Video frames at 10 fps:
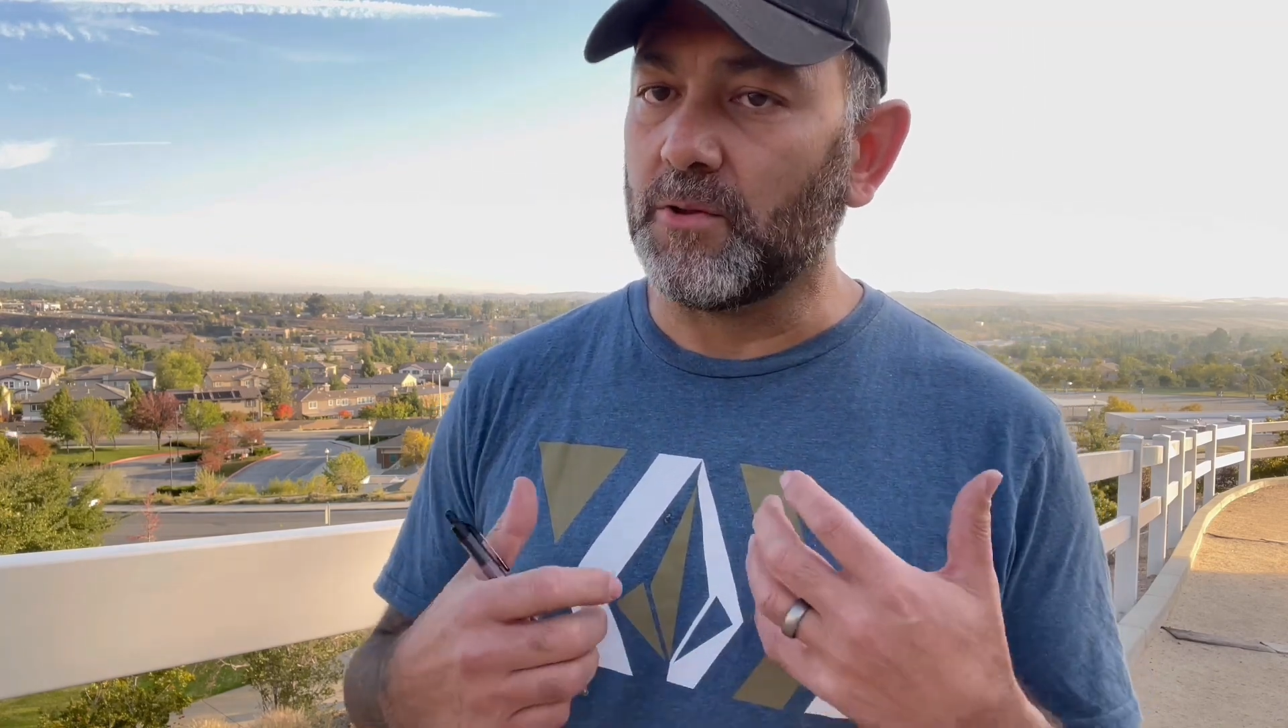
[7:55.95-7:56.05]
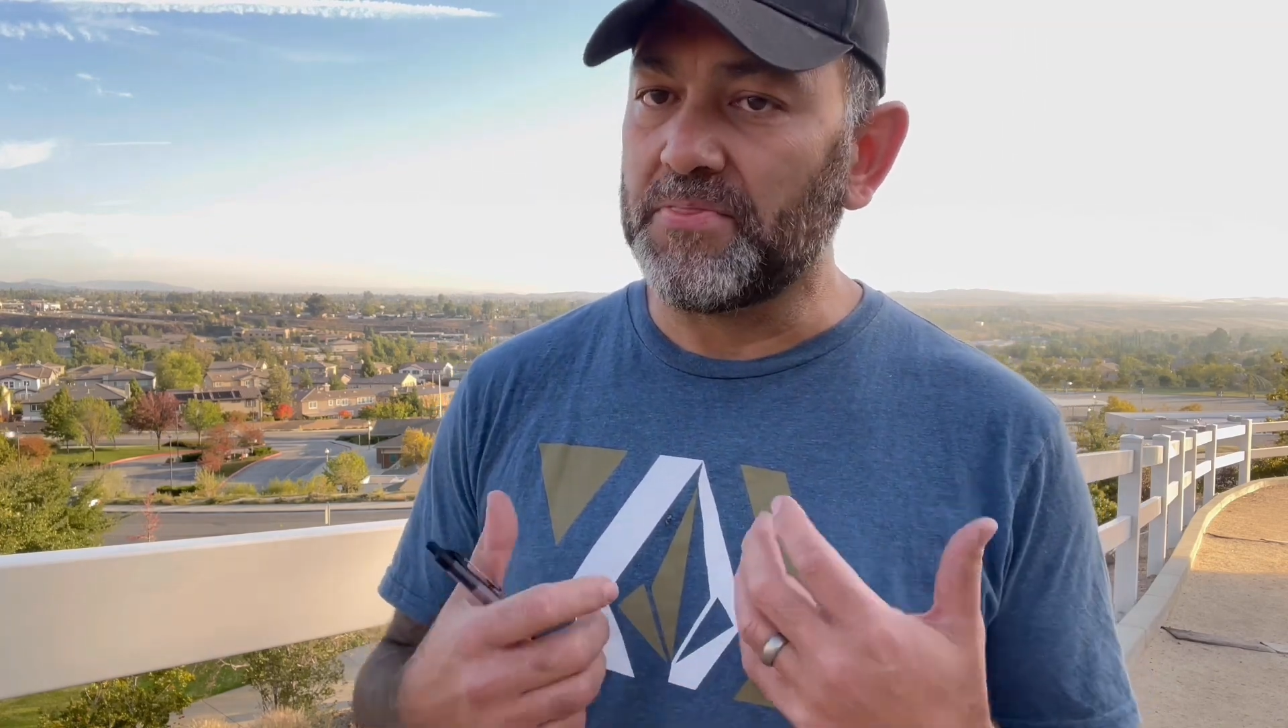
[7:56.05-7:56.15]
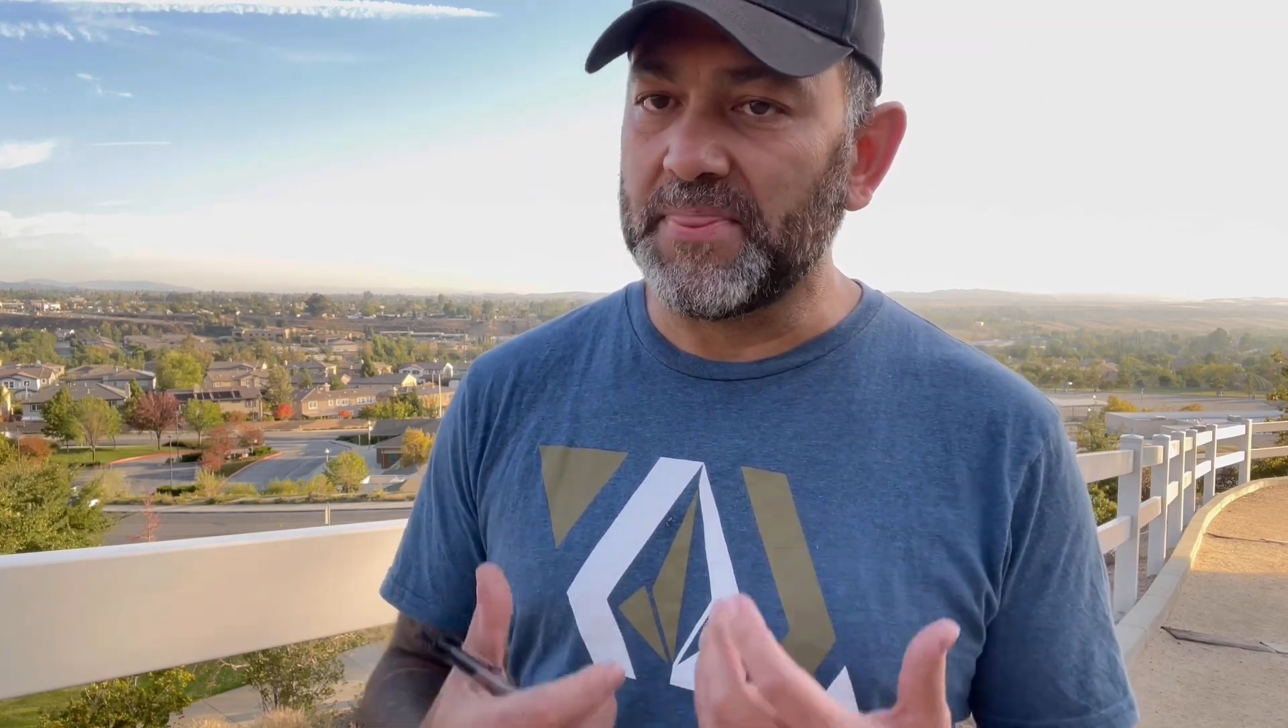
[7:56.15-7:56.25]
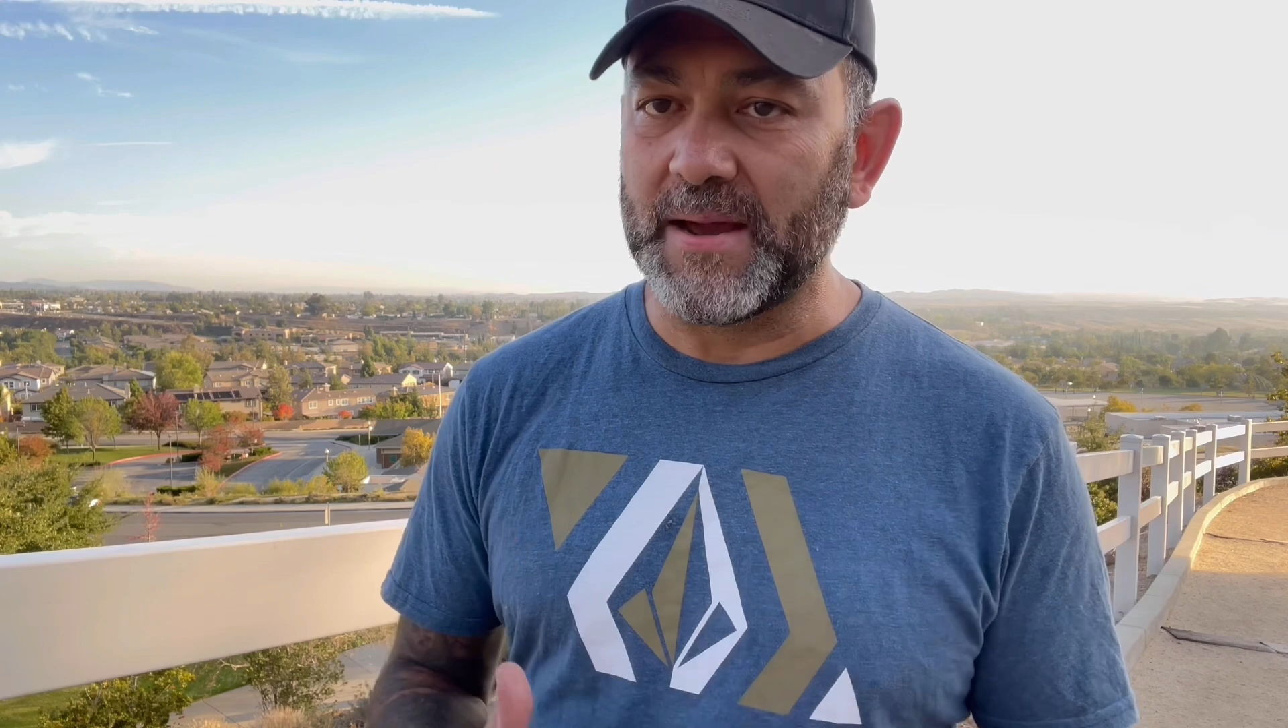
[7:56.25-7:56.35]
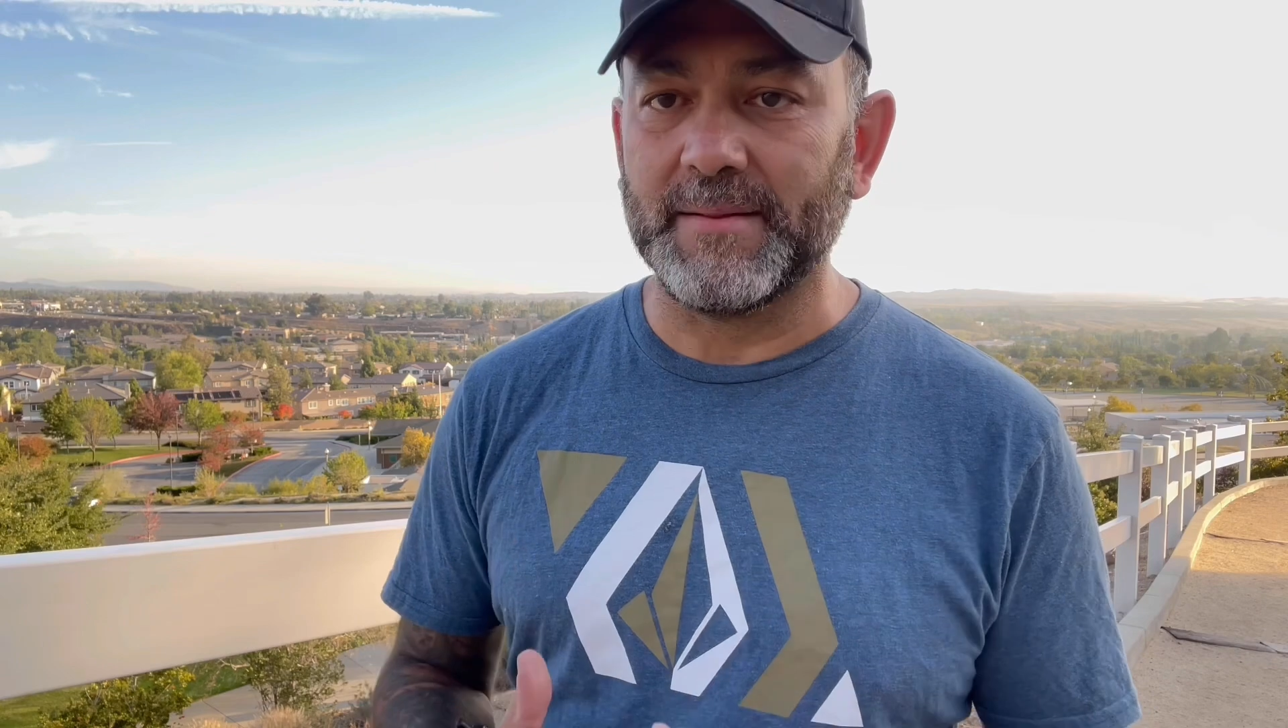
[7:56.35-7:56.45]

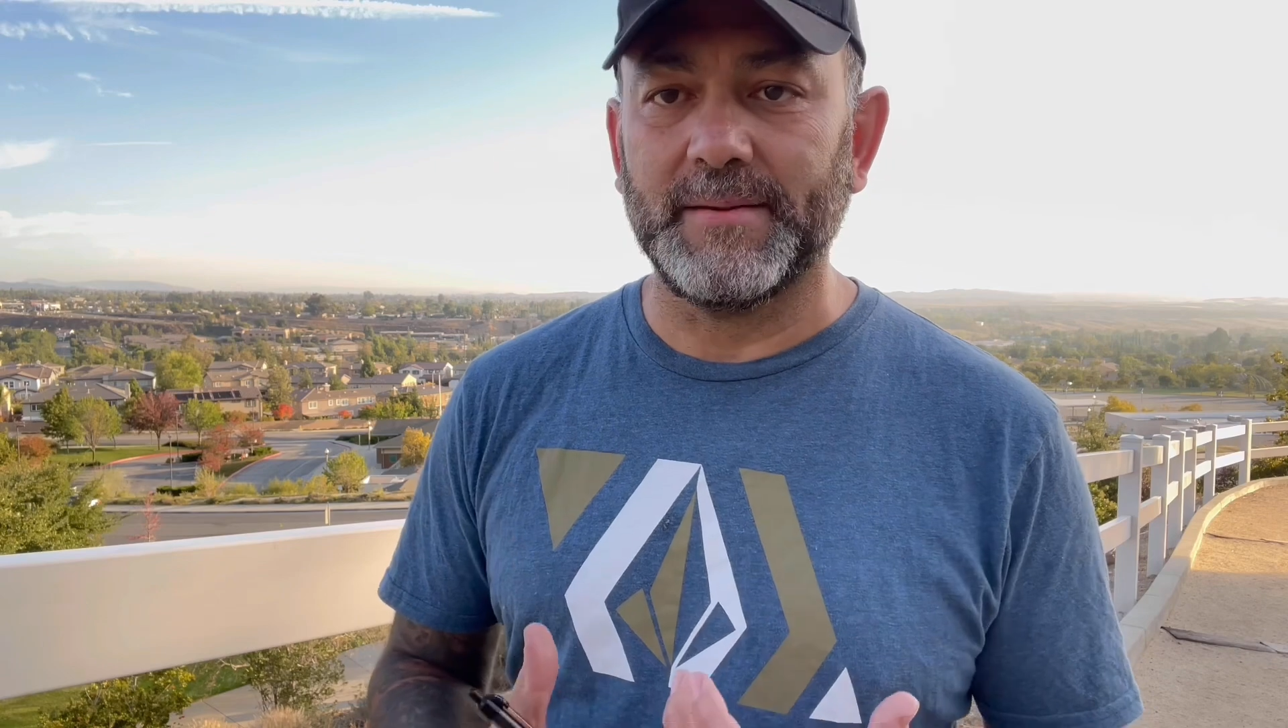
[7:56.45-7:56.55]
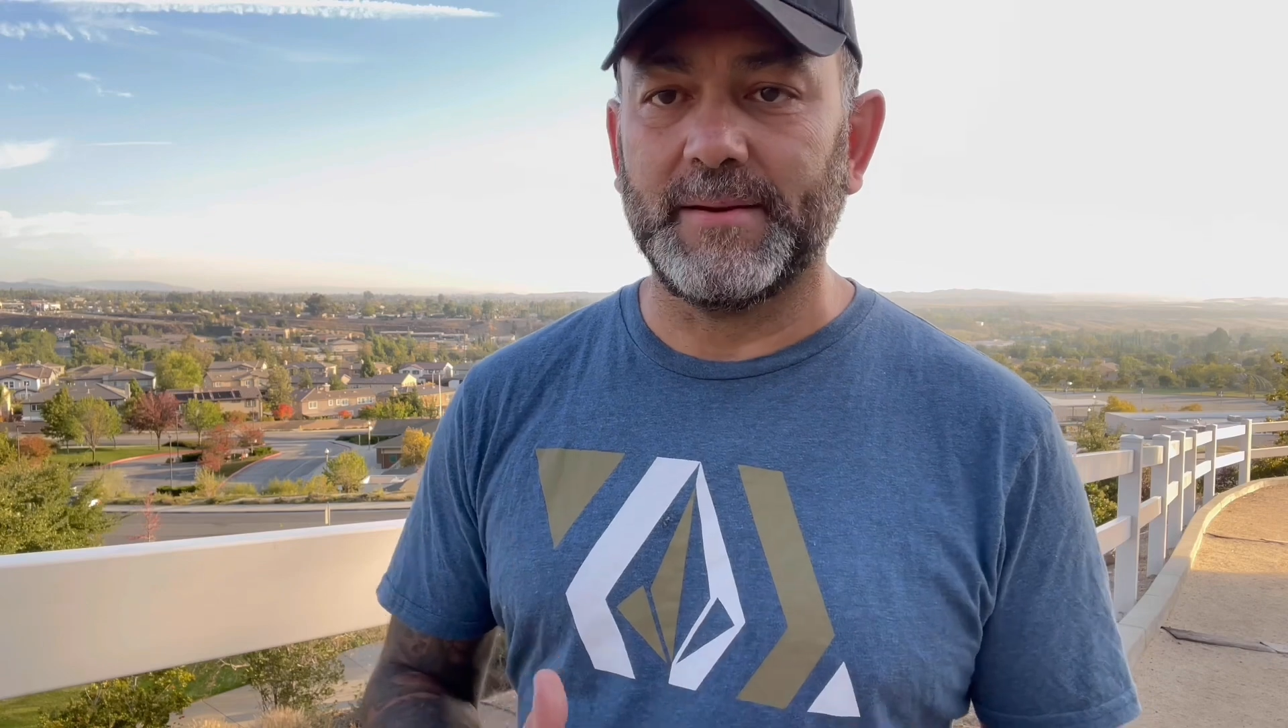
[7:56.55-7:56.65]
not that